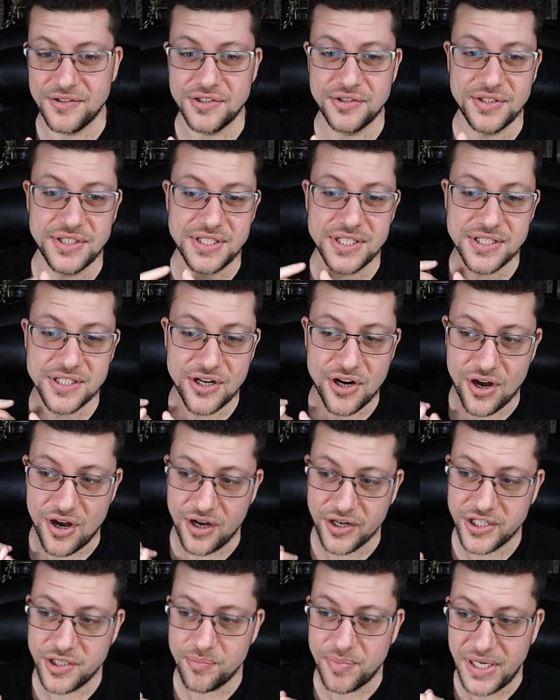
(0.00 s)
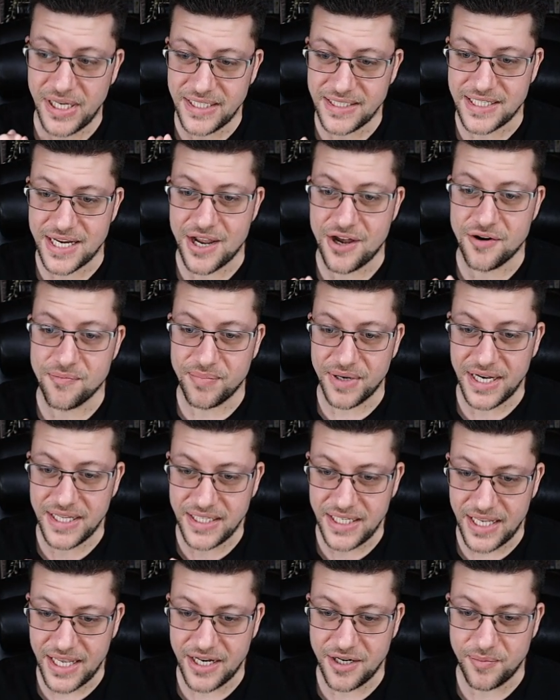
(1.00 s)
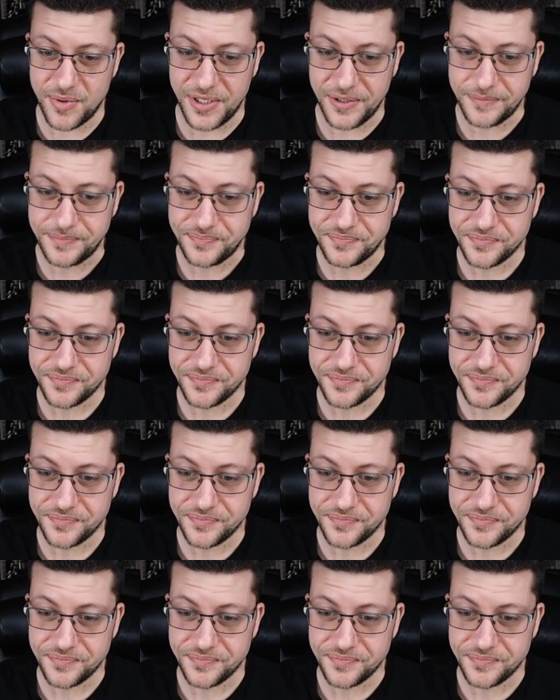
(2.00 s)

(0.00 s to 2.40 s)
So this is an occupied town by the enemy.